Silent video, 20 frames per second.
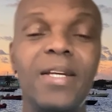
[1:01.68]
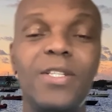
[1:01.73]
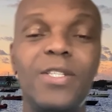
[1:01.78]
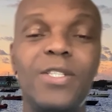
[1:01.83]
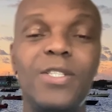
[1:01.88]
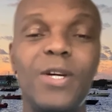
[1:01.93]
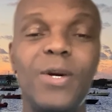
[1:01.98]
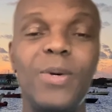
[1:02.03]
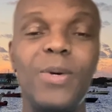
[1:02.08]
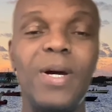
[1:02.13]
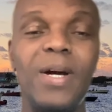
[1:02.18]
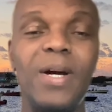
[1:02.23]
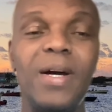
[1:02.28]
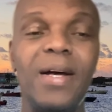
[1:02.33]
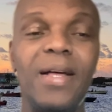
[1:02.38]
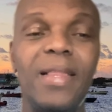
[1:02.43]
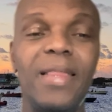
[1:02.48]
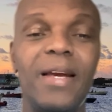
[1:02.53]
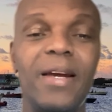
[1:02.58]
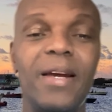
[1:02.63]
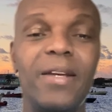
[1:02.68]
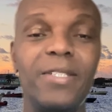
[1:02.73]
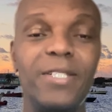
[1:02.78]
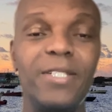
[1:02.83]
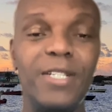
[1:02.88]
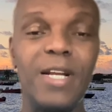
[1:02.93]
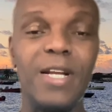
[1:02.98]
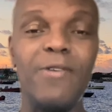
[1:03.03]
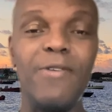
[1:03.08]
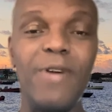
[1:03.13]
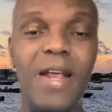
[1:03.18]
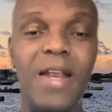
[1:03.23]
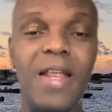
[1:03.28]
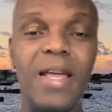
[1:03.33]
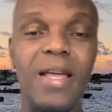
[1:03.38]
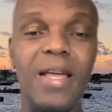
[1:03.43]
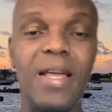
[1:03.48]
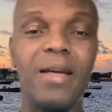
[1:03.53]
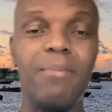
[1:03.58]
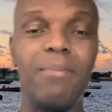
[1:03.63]
So they're
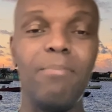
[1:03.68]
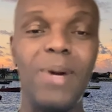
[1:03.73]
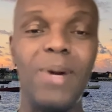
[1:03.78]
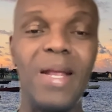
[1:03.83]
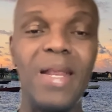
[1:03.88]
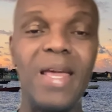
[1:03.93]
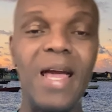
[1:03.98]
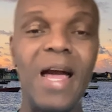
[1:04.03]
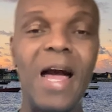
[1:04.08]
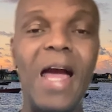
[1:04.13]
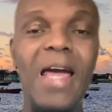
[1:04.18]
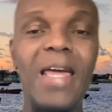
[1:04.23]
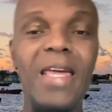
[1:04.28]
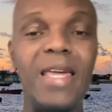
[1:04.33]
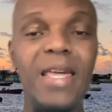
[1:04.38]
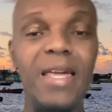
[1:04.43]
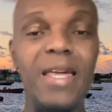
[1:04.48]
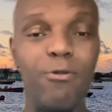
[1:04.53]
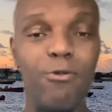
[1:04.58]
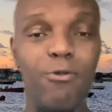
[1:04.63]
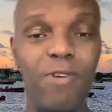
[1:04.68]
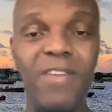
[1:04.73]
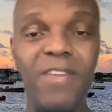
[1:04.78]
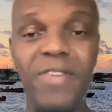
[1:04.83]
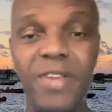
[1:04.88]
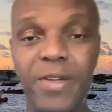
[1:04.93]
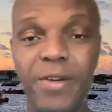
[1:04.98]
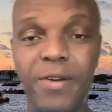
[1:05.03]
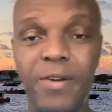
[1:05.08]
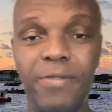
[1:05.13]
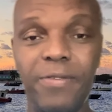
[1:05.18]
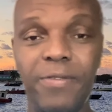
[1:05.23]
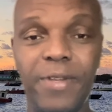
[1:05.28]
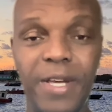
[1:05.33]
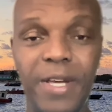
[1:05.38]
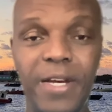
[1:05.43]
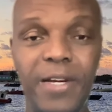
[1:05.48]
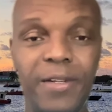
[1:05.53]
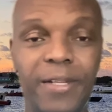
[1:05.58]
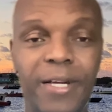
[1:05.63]
generating money, i.e. revenue for
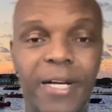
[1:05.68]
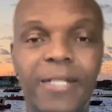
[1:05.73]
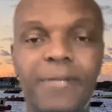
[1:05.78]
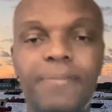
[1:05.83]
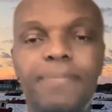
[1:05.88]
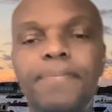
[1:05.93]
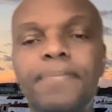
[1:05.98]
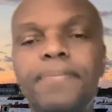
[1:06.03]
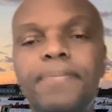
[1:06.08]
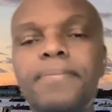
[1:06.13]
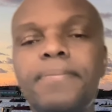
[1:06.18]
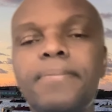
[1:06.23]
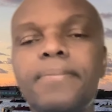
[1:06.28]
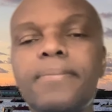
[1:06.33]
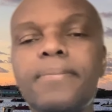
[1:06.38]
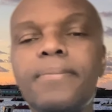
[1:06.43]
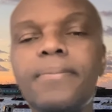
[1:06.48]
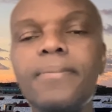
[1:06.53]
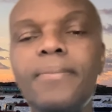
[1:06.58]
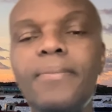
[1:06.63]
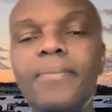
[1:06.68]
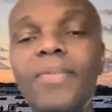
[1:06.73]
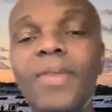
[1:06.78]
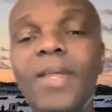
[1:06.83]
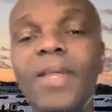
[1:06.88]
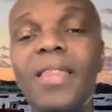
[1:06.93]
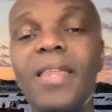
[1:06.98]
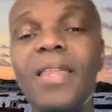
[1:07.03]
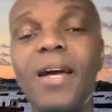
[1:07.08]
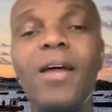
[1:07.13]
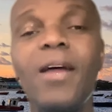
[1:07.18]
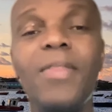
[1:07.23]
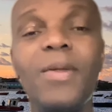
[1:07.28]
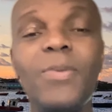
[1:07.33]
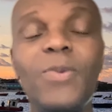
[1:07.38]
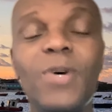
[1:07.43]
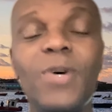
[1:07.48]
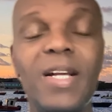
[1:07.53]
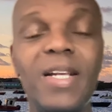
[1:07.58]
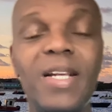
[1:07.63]
the airline. The other
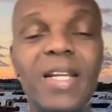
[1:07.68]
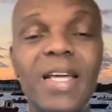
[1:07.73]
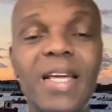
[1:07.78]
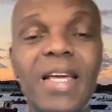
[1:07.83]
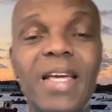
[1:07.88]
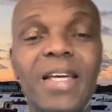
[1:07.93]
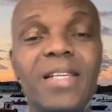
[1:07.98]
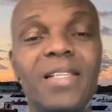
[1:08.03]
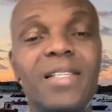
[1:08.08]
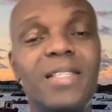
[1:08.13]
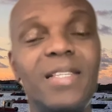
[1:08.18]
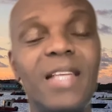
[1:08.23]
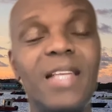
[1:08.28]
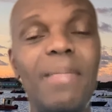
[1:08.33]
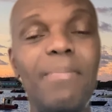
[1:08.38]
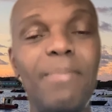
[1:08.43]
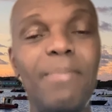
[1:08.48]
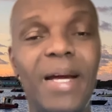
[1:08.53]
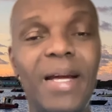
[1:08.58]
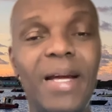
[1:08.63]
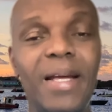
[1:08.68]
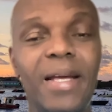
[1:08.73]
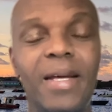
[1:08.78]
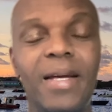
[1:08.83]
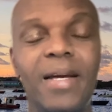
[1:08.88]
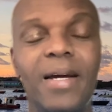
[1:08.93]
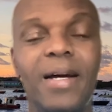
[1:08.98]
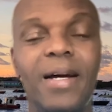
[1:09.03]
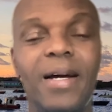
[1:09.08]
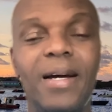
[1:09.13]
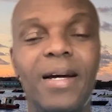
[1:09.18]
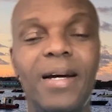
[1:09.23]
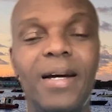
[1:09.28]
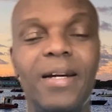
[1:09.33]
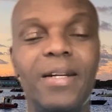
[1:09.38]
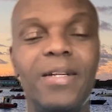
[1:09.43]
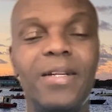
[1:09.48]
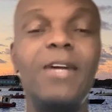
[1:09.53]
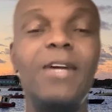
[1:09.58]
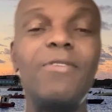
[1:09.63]
one is standby,
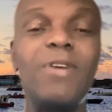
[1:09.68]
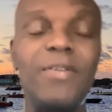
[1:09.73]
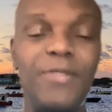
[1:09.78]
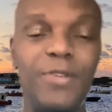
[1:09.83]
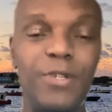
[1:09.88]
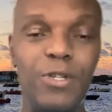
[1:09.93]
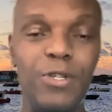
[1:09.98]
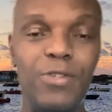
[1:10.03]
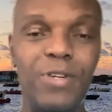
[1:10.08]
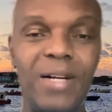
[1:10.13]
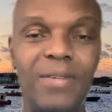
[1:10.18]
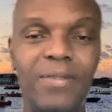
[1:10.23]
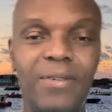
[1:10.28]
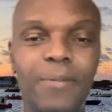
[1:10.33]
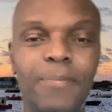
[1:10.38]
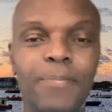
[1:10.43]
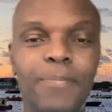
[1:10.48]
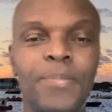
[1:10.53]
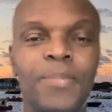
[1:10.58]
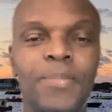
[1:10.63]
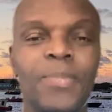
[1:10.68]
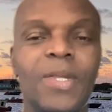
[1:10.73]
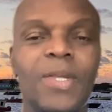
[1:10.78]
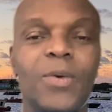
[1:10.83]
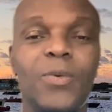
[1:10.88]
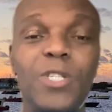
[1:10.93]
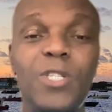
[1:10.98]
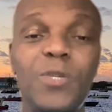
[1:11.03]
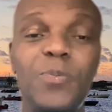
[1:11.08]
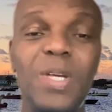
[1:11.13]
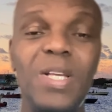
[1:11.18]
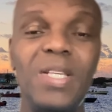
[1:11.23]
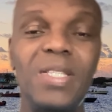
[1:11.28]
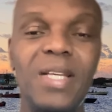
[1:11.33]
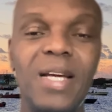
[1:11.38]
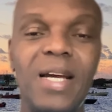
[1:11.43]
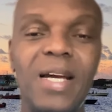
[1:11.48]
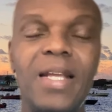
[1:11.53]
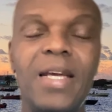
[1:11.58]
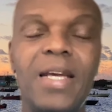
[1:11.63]
non-revenue travel, which means
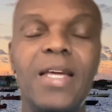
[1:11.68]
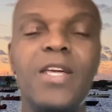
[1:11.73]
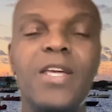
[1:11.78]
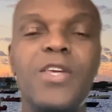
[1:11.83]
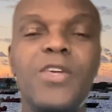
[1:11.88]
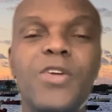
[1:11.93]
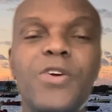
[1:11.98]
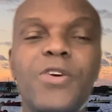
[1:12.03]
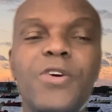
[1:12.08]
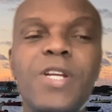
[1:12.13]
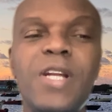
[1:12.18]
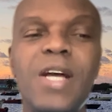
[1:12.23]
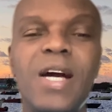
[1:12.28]
that you